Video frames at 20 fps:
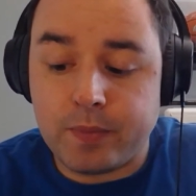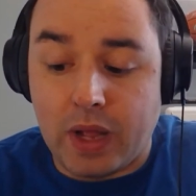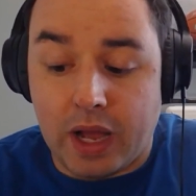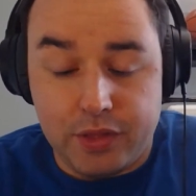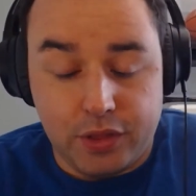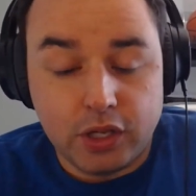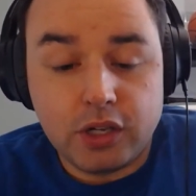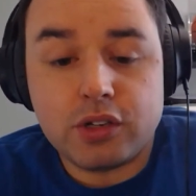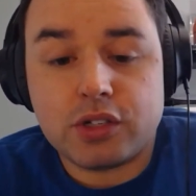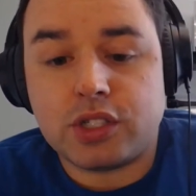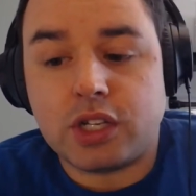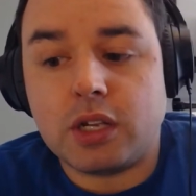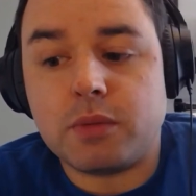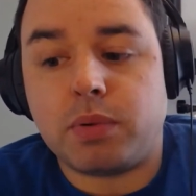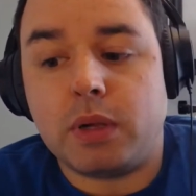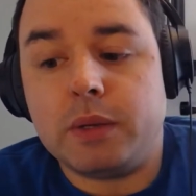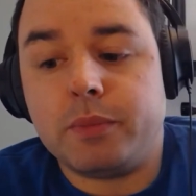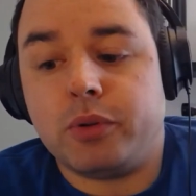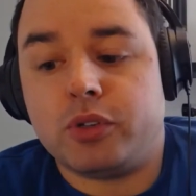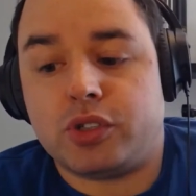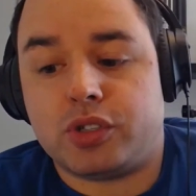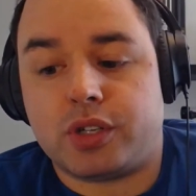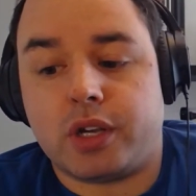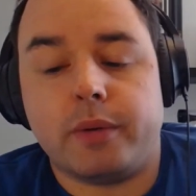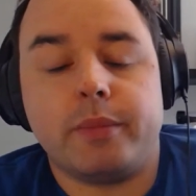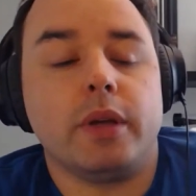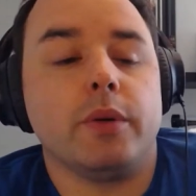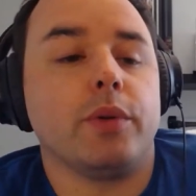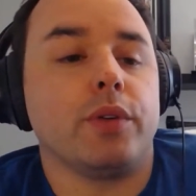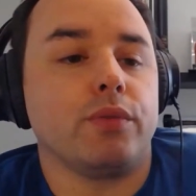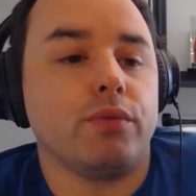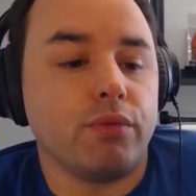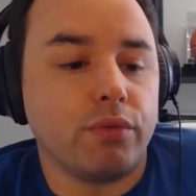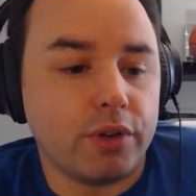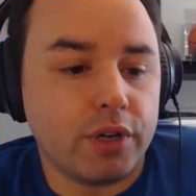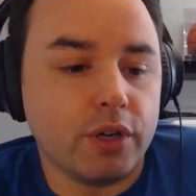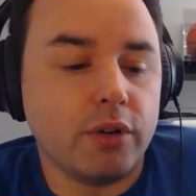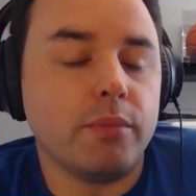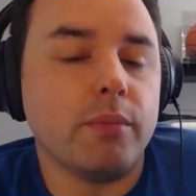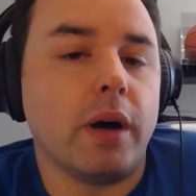I think you're seeing people just come here with
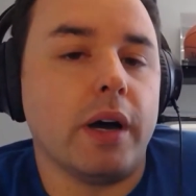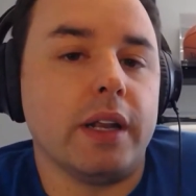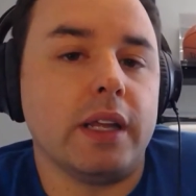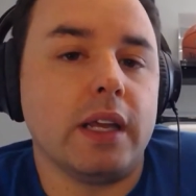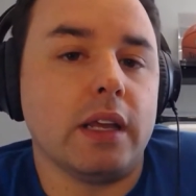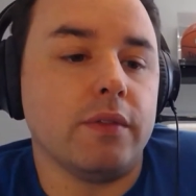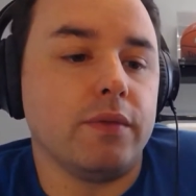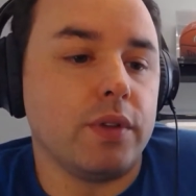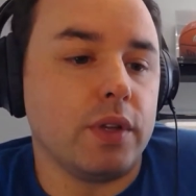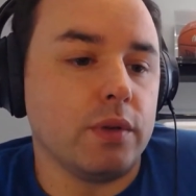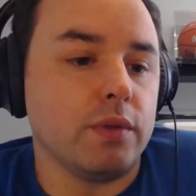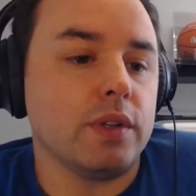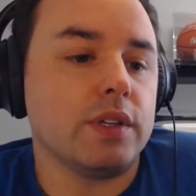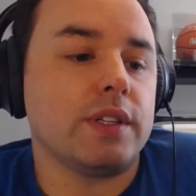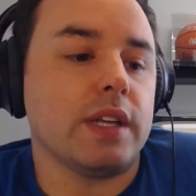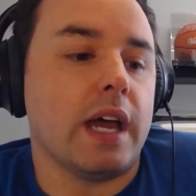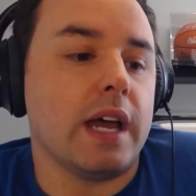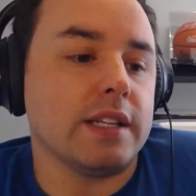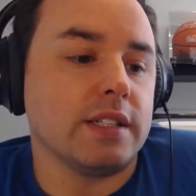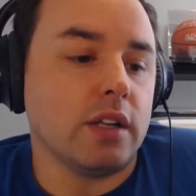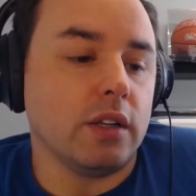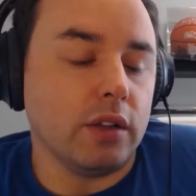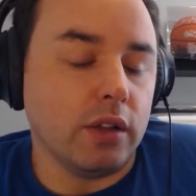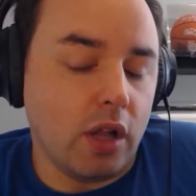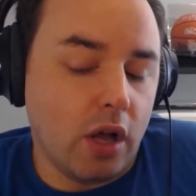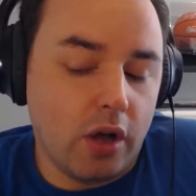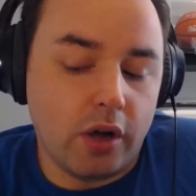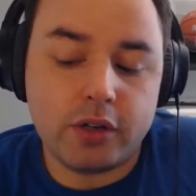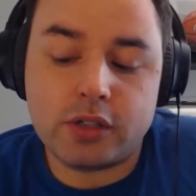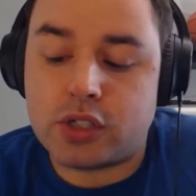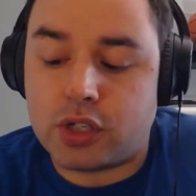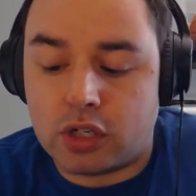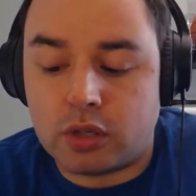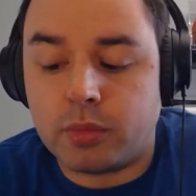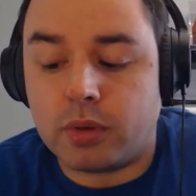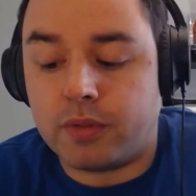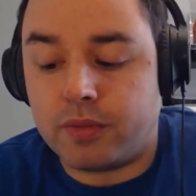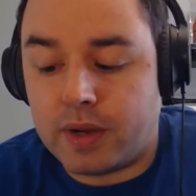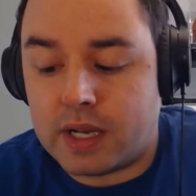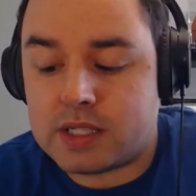real money and view this as a
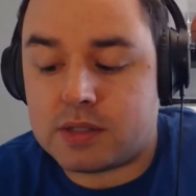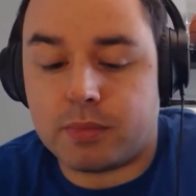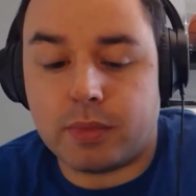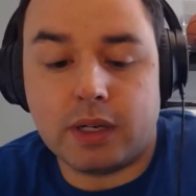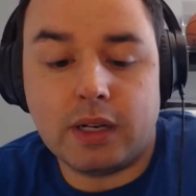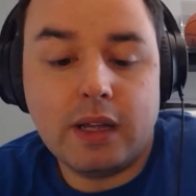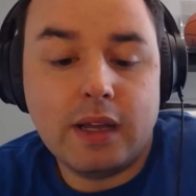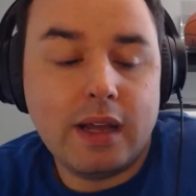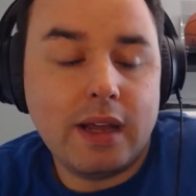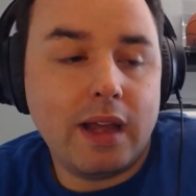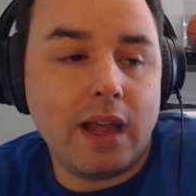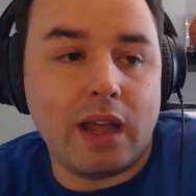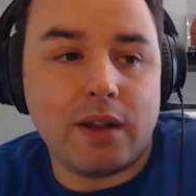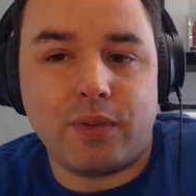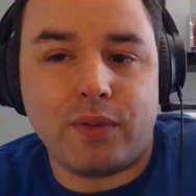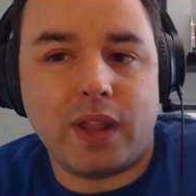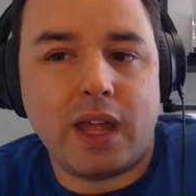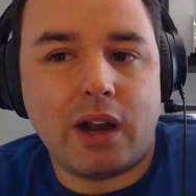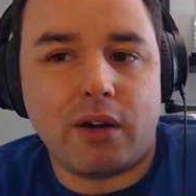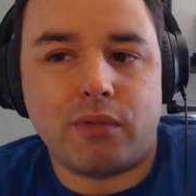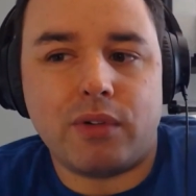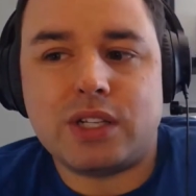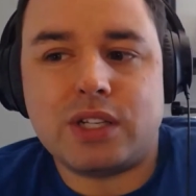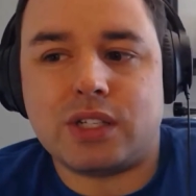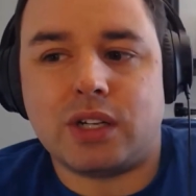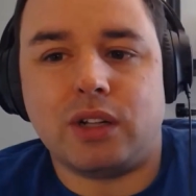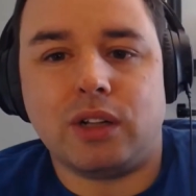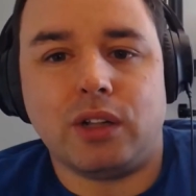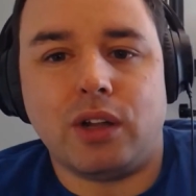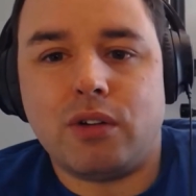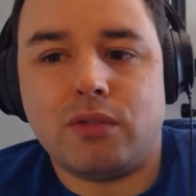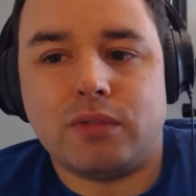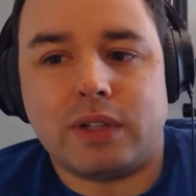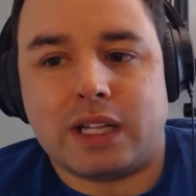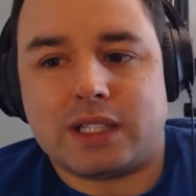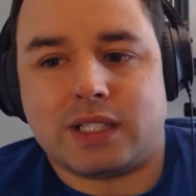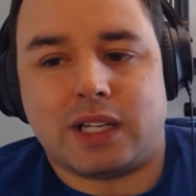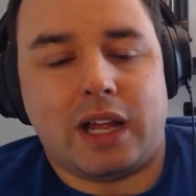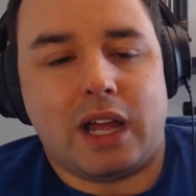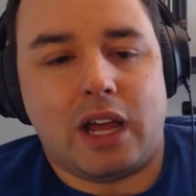long-term investment. And for that reason alone,
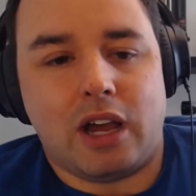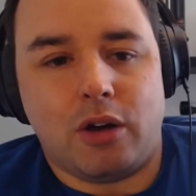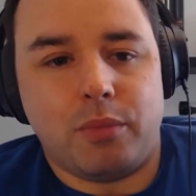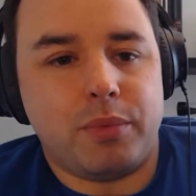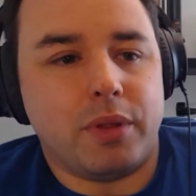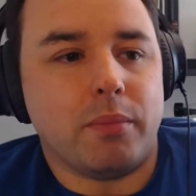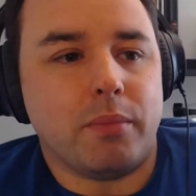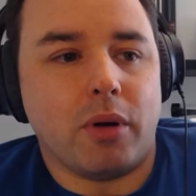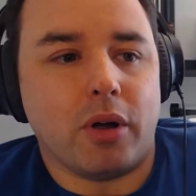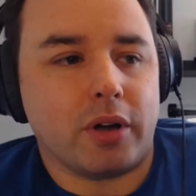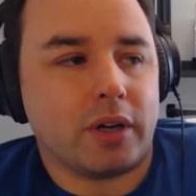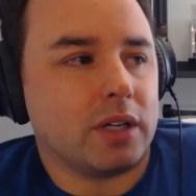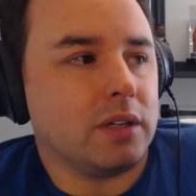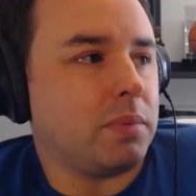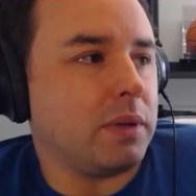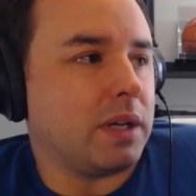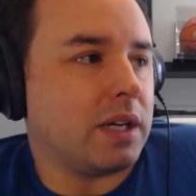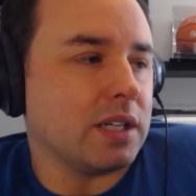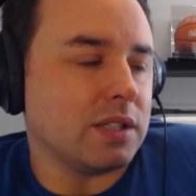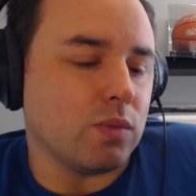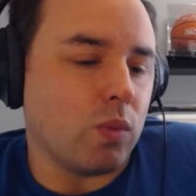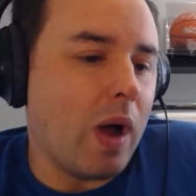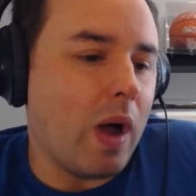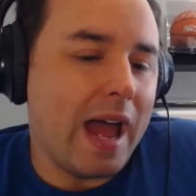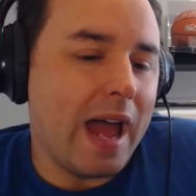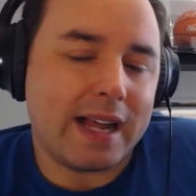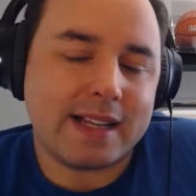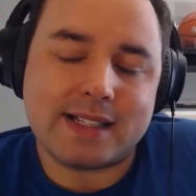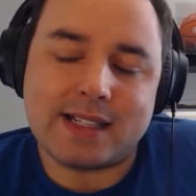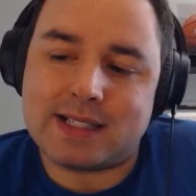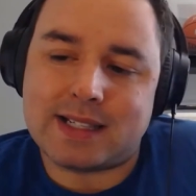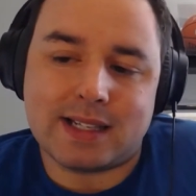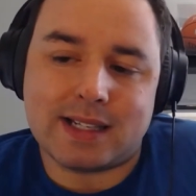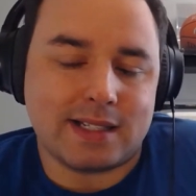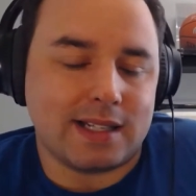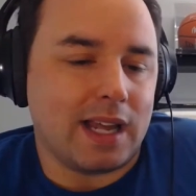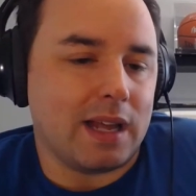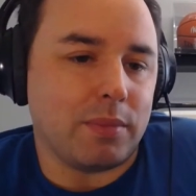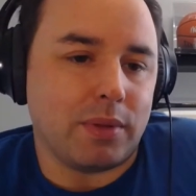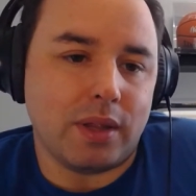that's going to help the market because wax is the
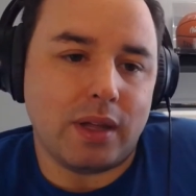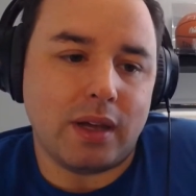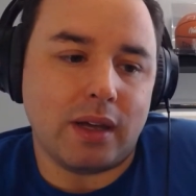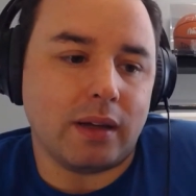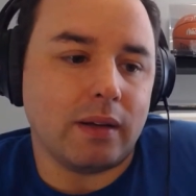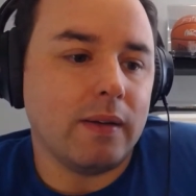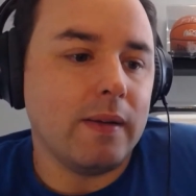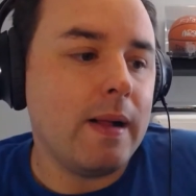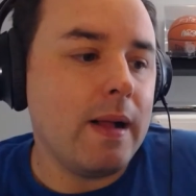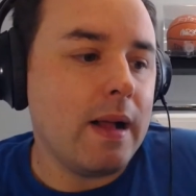same thing.